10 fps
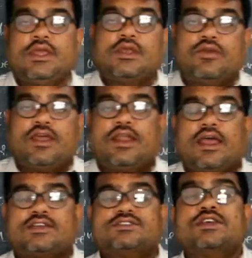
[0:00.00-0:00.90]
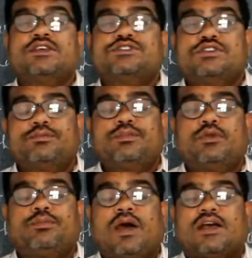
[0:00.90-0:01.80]
whereas
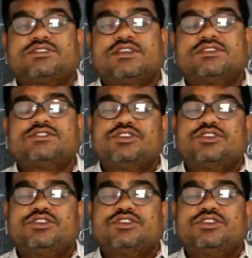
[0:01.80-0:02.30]
simple past tense